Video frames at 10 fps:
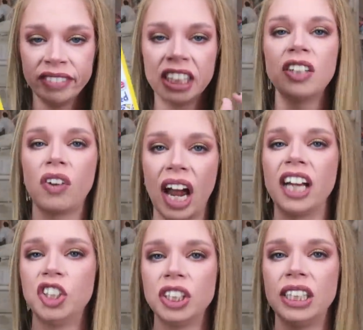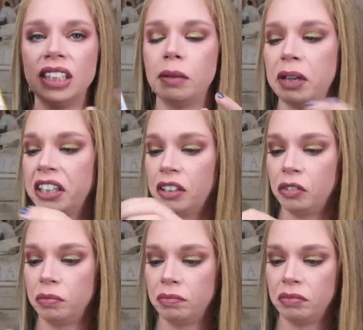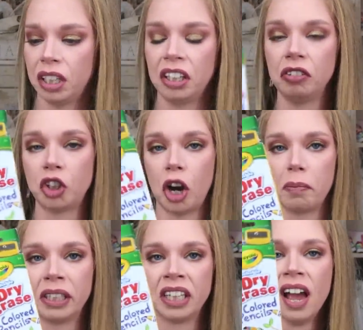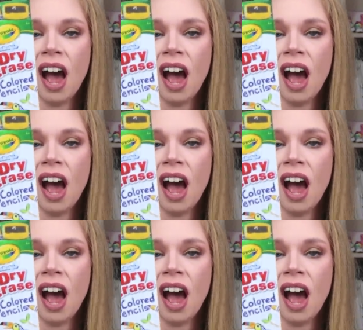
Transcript: It's okay, it just needs to be a little a little sharpened.